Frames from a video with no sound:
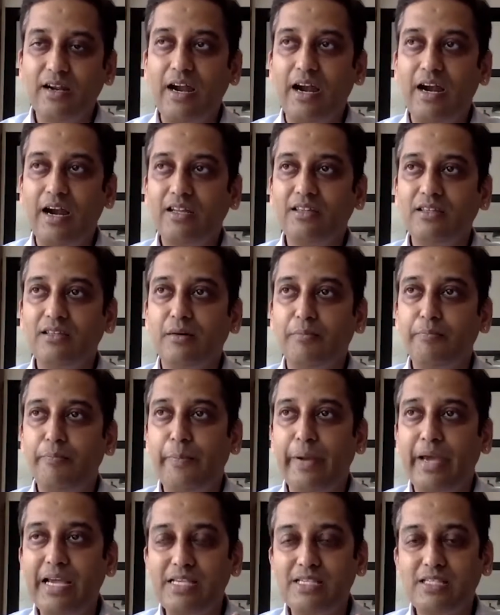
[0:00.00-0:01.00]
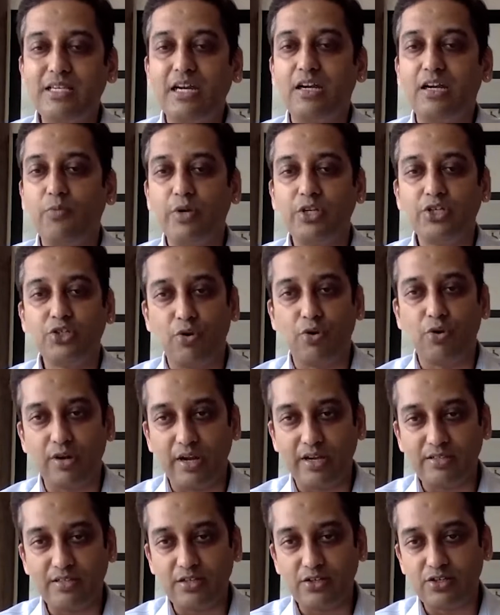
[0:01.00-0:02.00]
and the pace at which
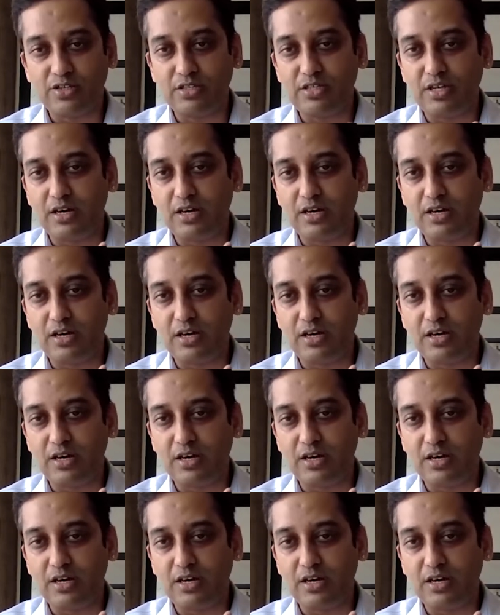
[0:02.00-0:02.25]
organizations